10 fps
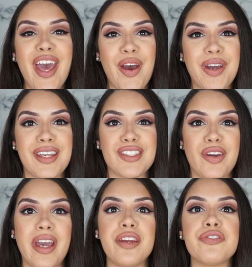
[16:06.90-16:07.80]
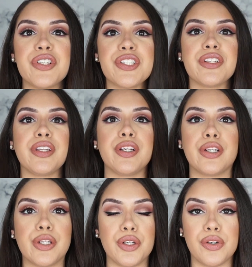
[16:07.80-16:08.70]
Okay, so I originally
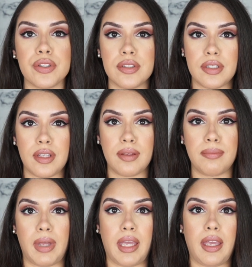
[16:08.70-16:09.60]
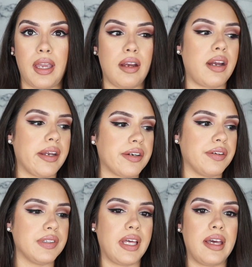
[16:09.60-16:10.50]
curled my hair. I
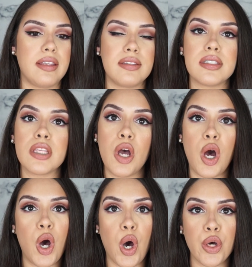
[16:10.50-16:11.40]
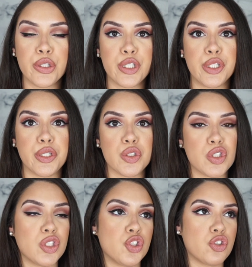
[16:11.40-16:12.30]
curled the ends. All the curls
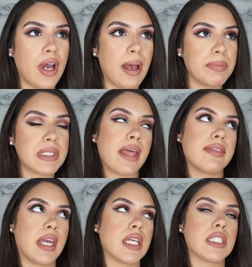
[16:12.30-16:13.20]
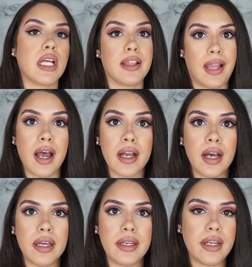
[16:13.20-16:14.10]
dropped. Thanks a lot,
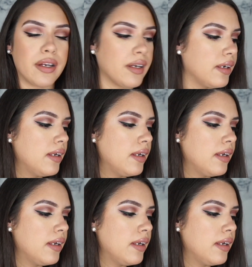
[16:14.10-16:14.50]
Conair.